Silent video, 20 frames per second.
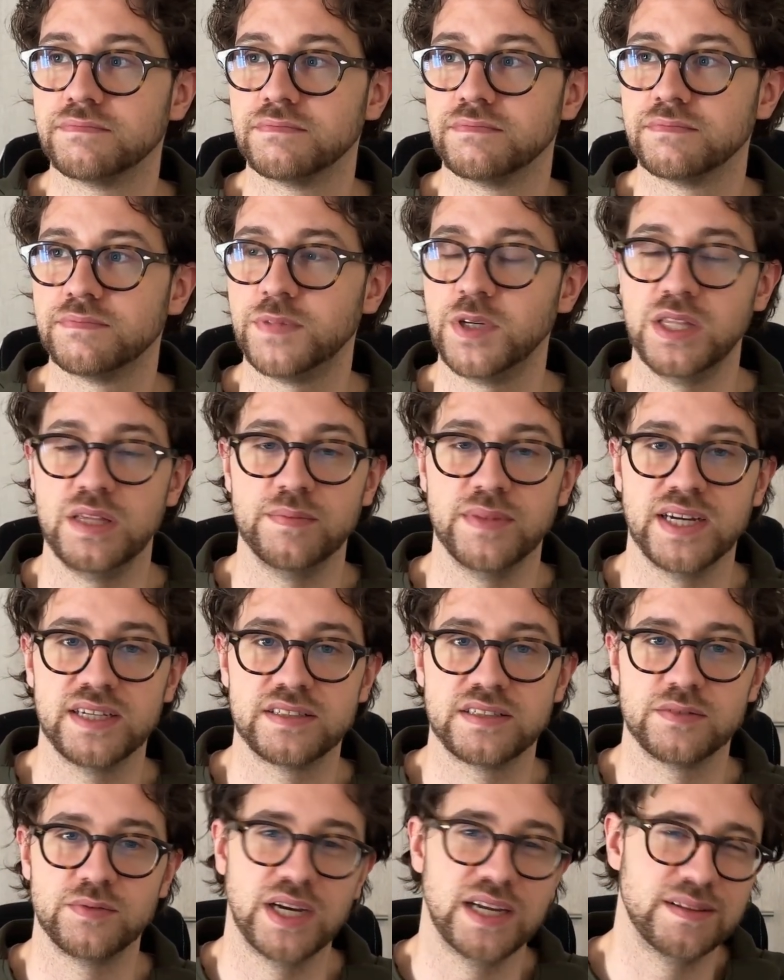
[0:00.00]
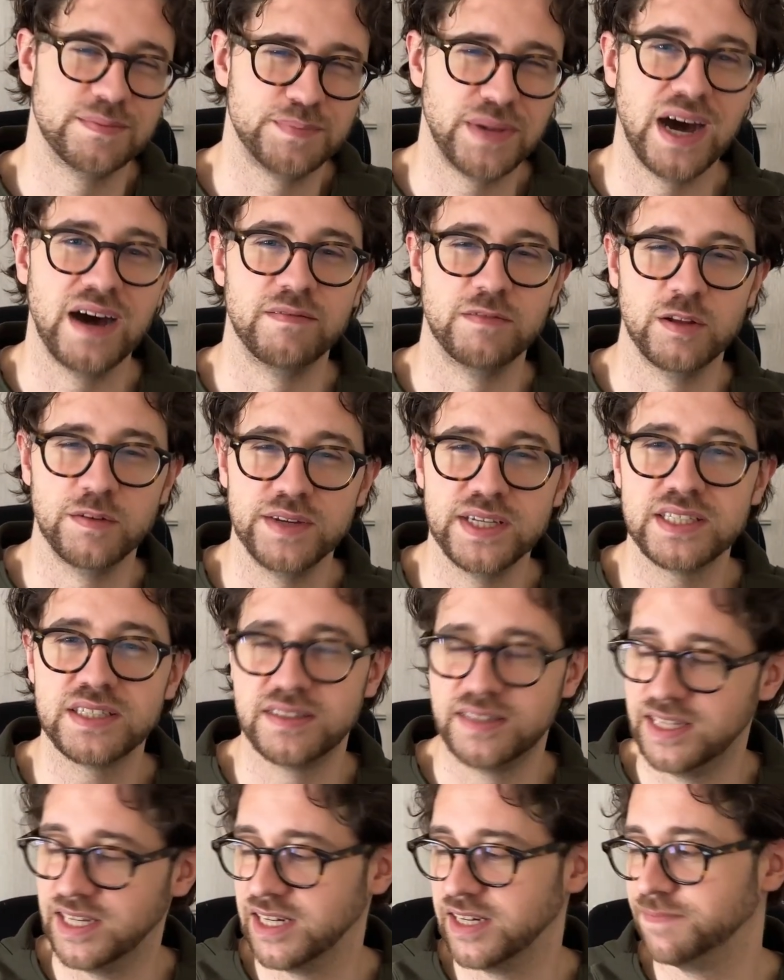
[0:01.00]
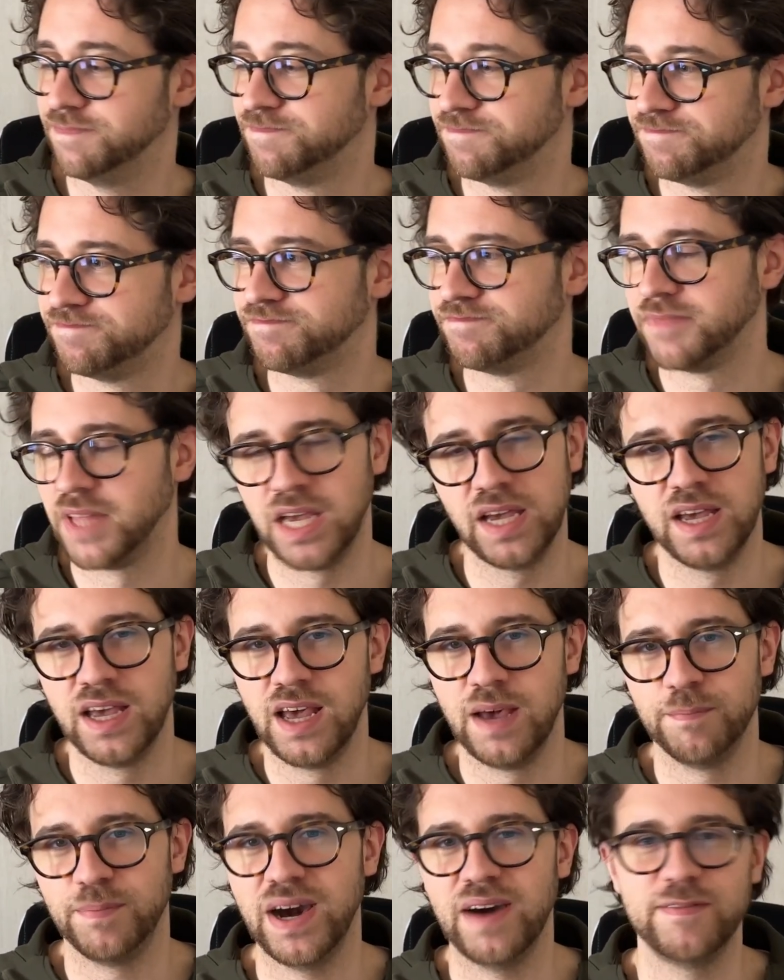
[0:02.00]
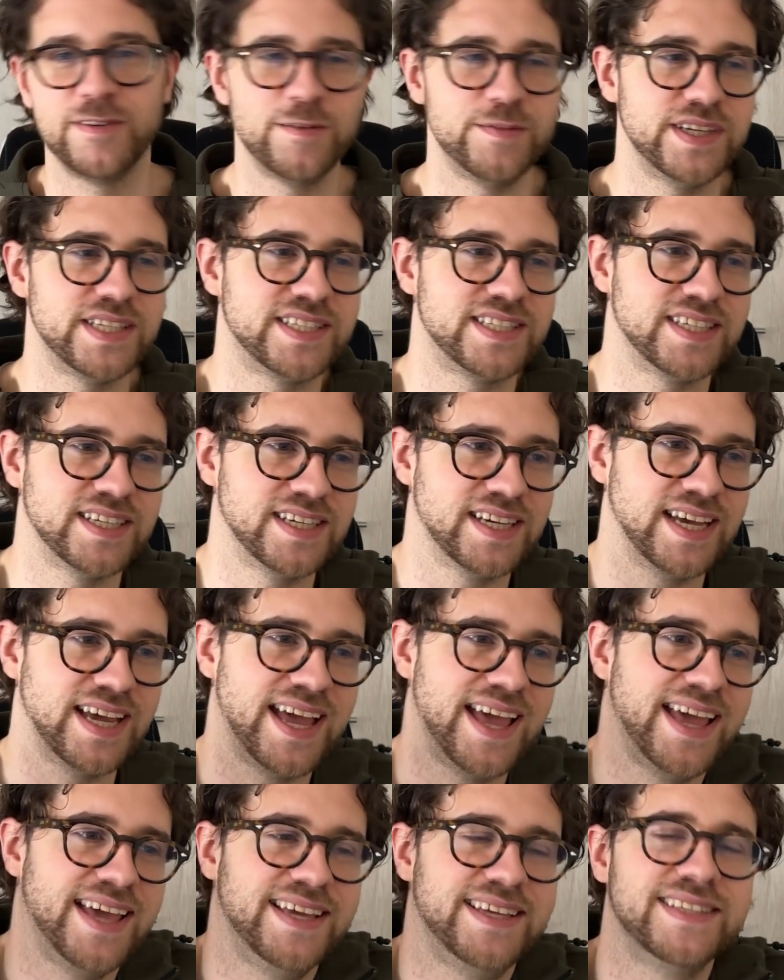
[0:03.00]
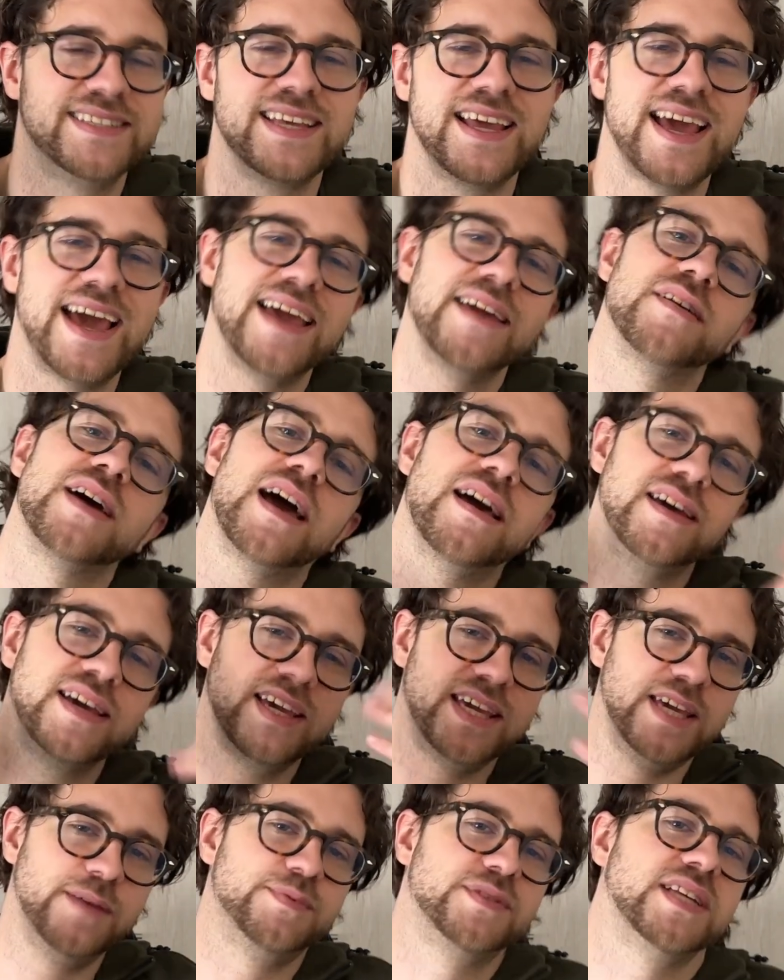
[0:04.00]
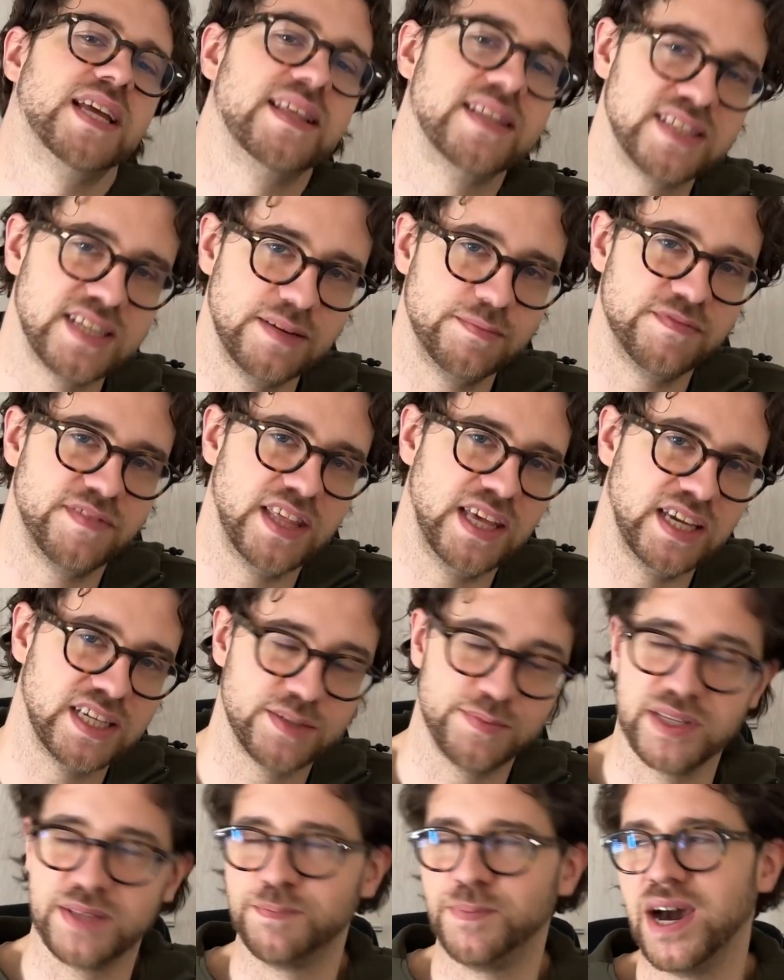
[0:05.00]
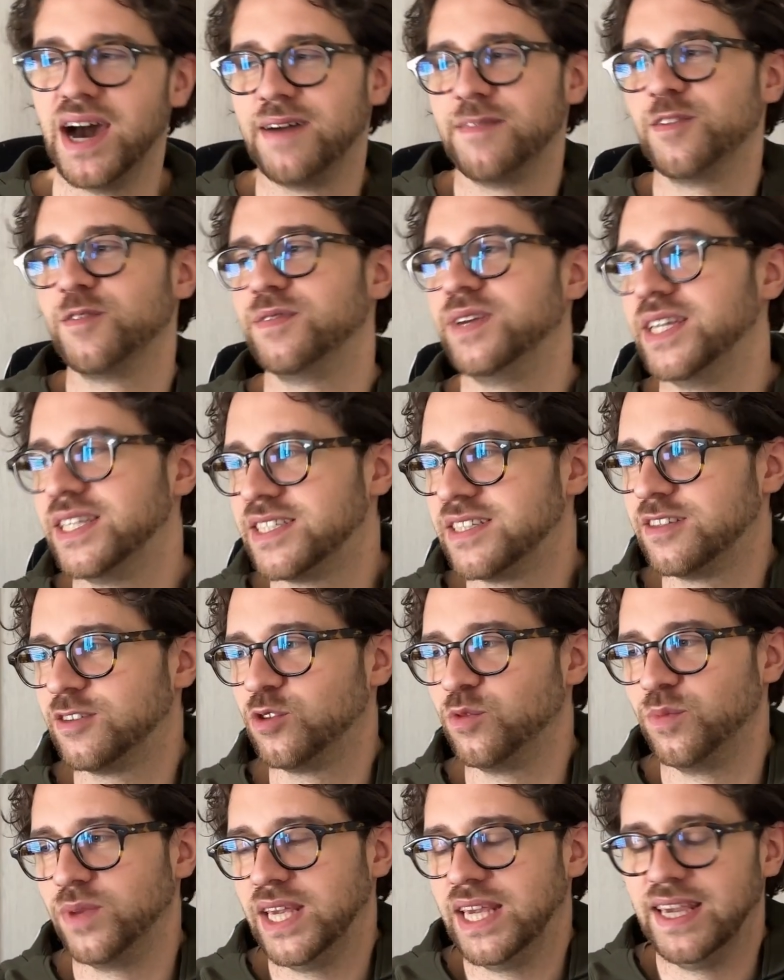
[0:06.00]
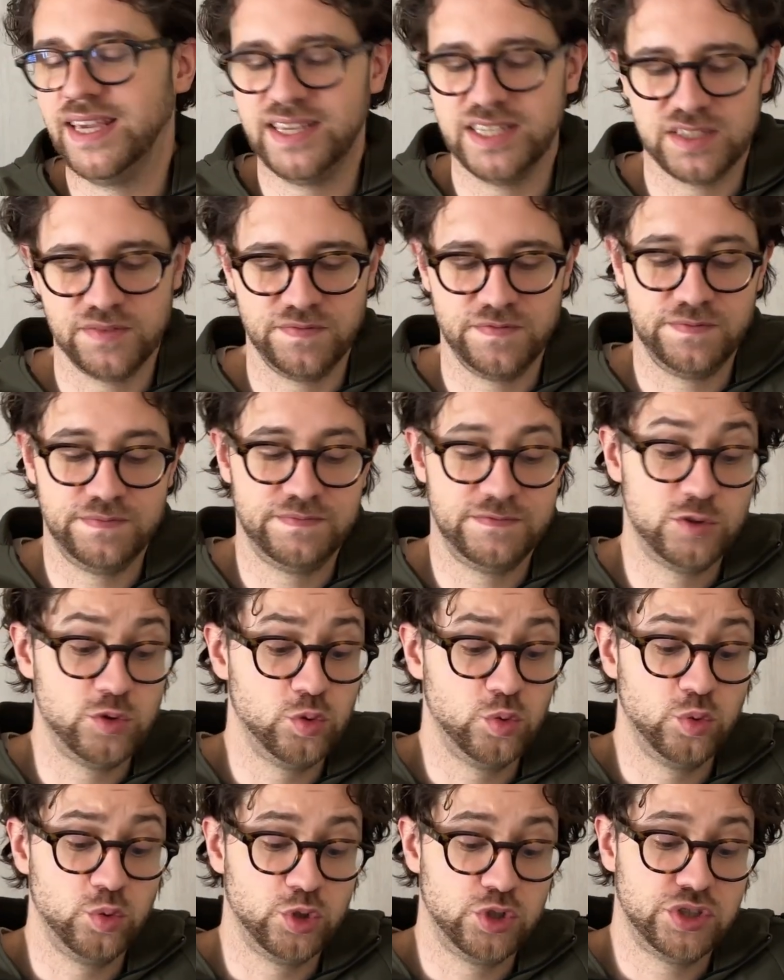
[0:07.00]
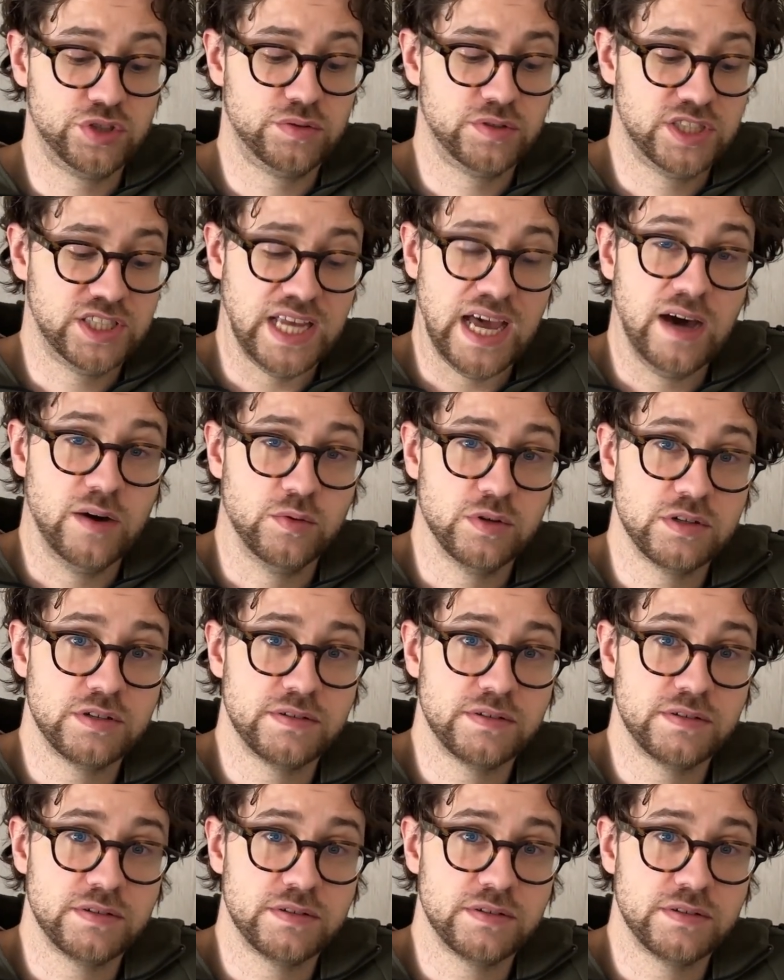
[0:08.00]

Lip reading: pretty much, well, Pavlovic there. Pavlovic, I keep saying the same things, but Pavlovic to me is too sour